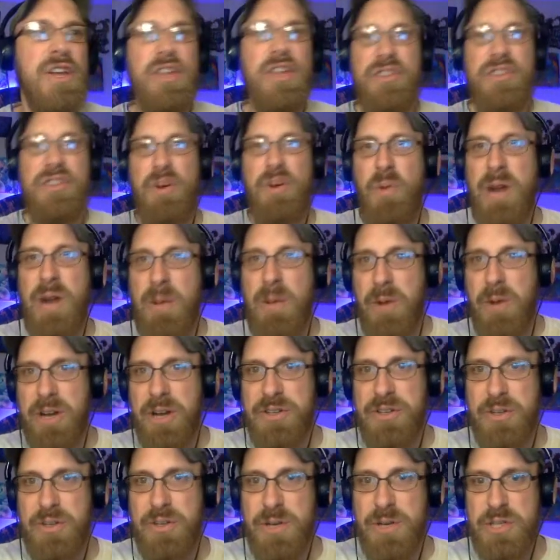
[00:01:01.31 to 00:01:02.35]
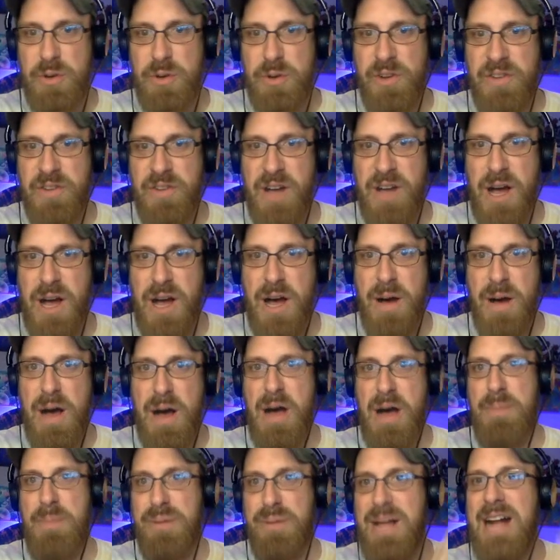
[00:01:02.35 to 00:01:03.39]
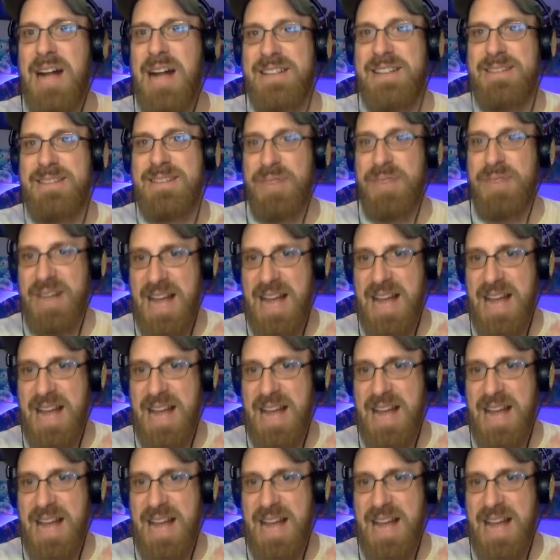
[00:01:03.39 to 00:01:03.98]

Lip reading: So what I want to do is sort of plot something